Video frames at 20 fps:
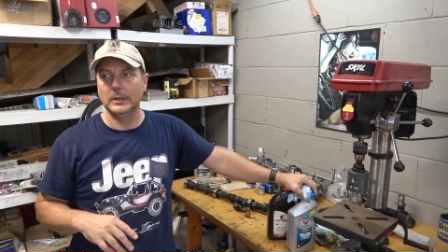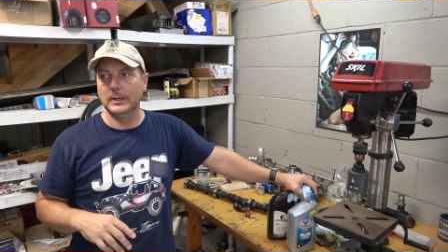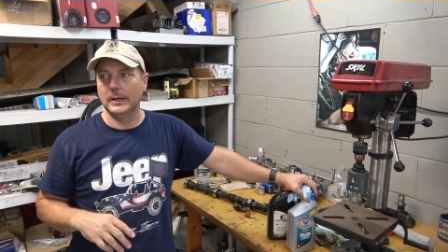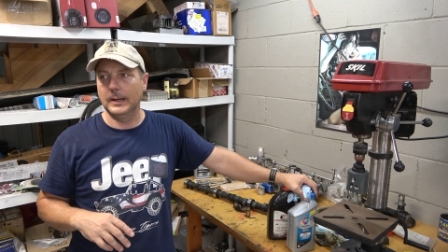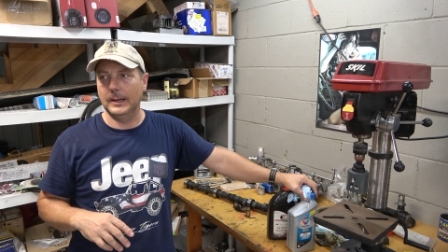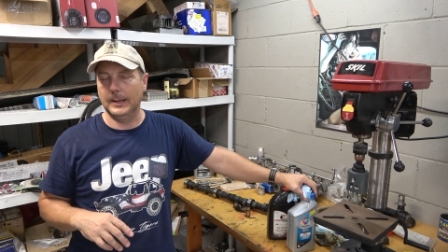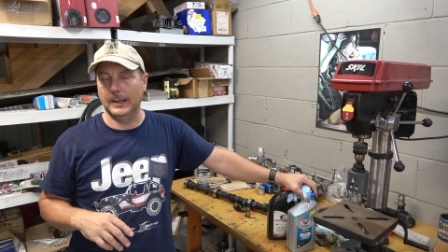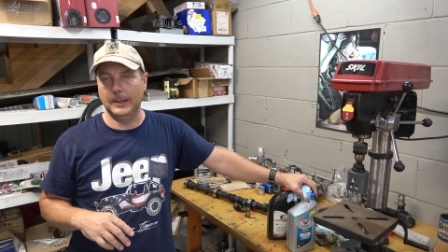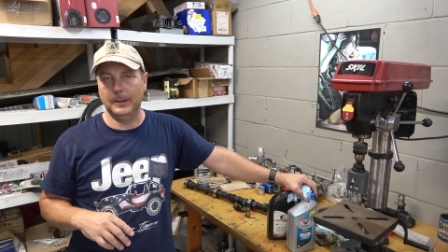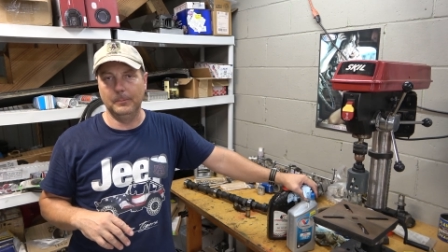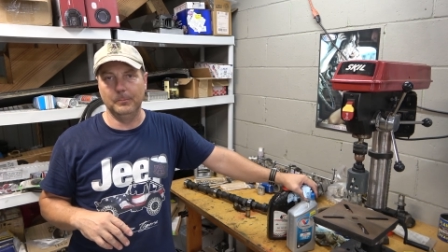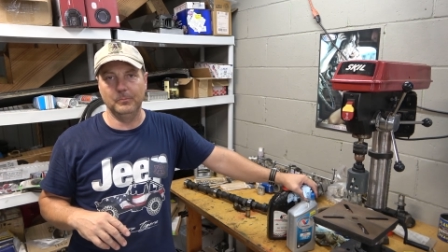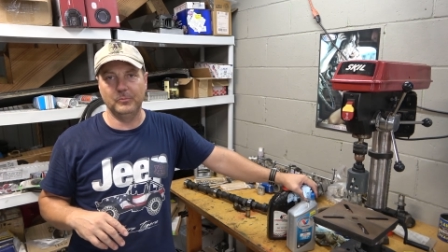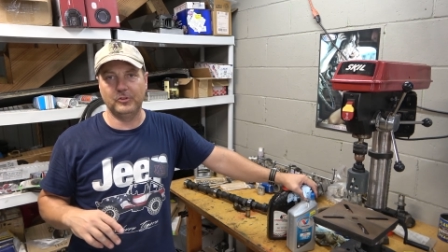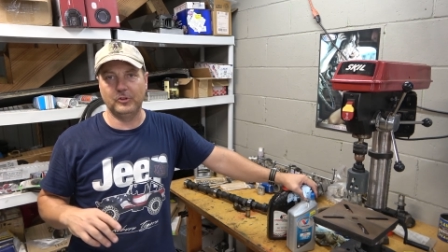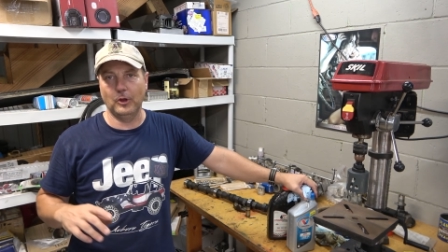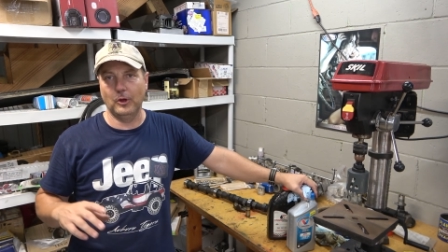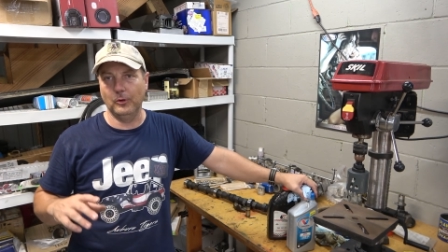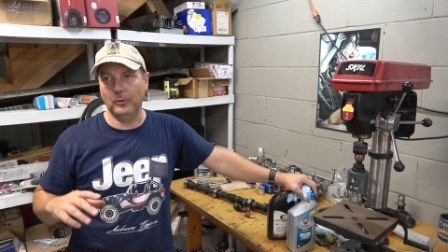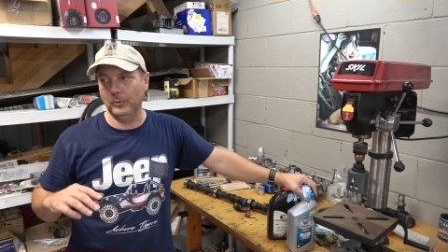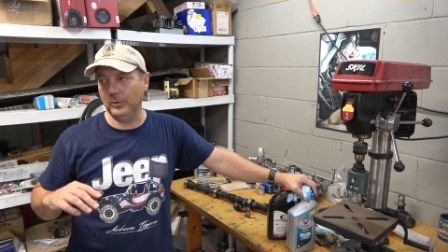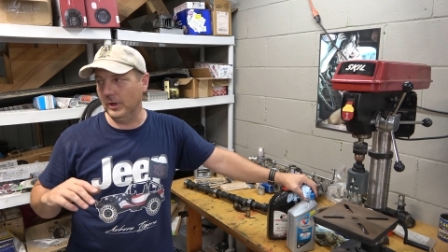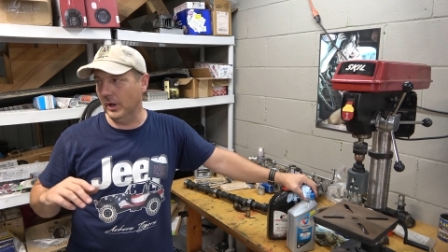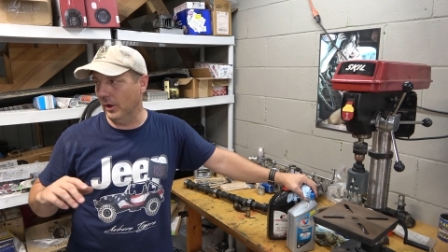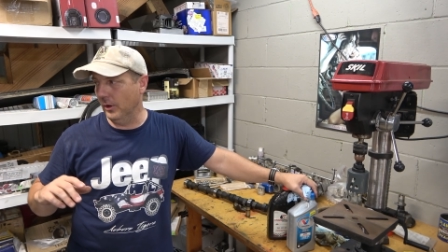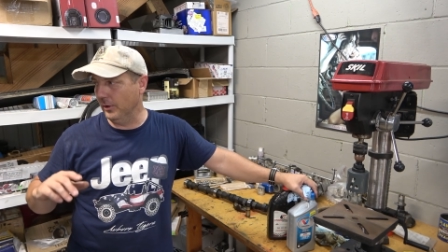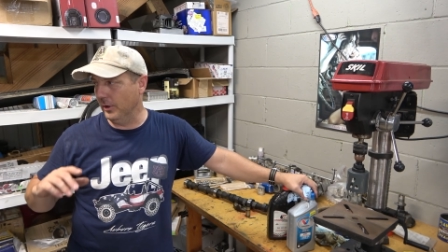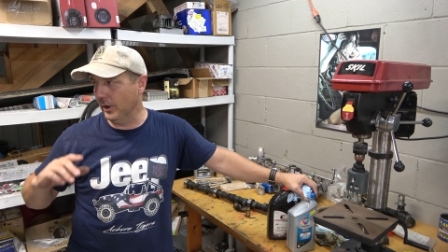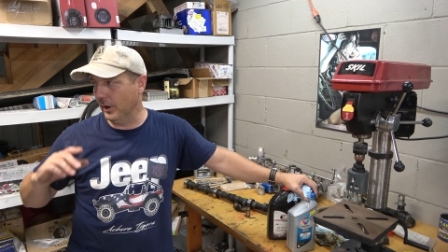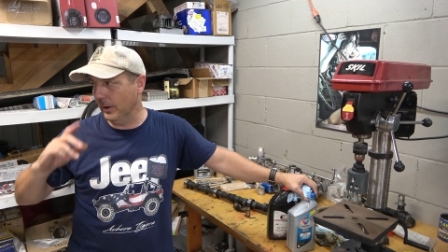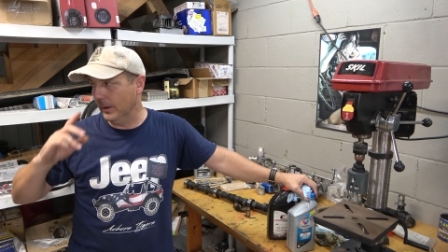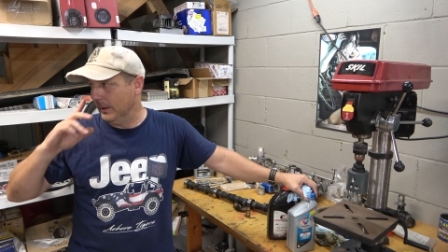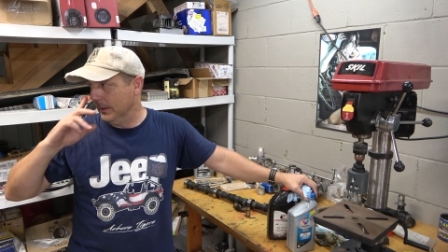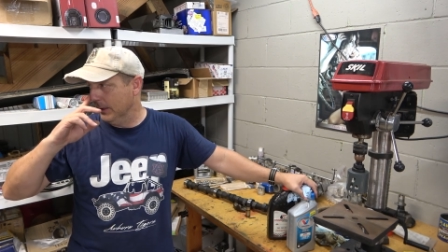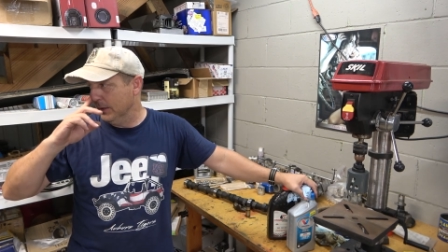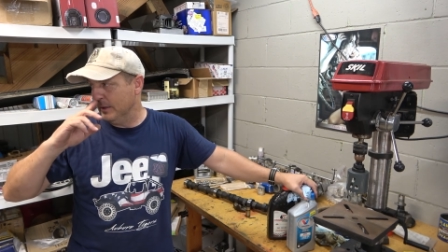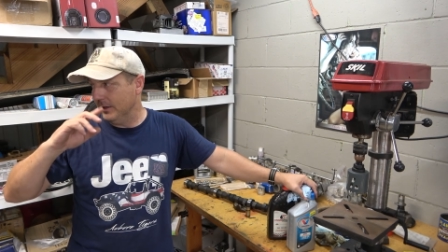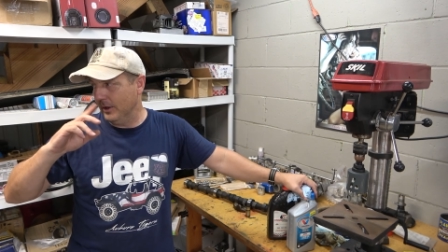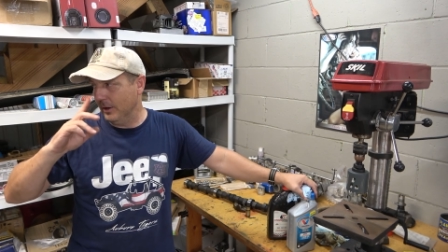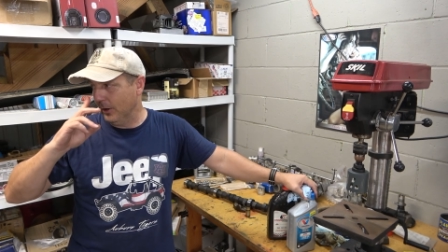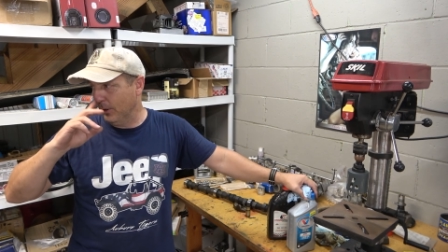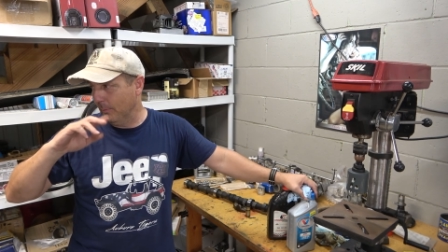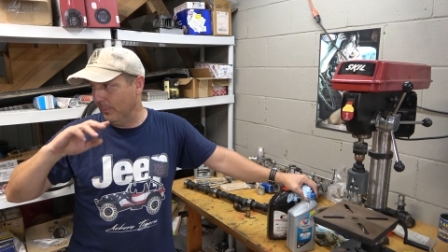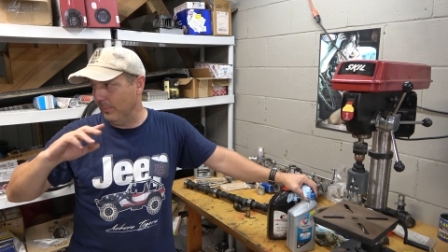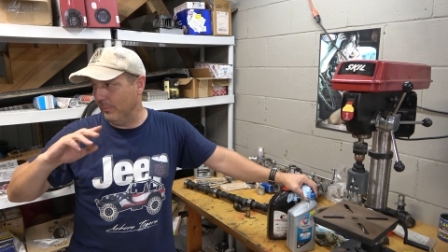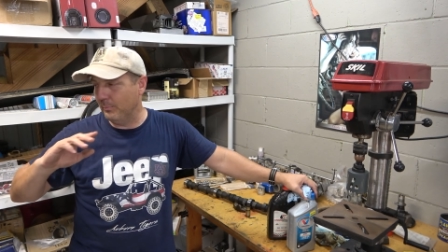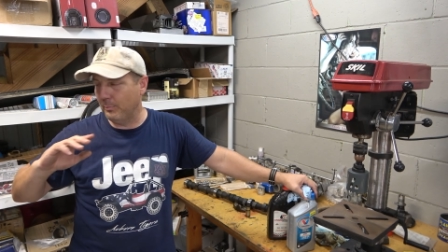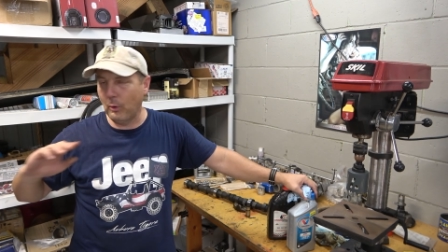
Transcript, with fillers: Um, so, you know, your your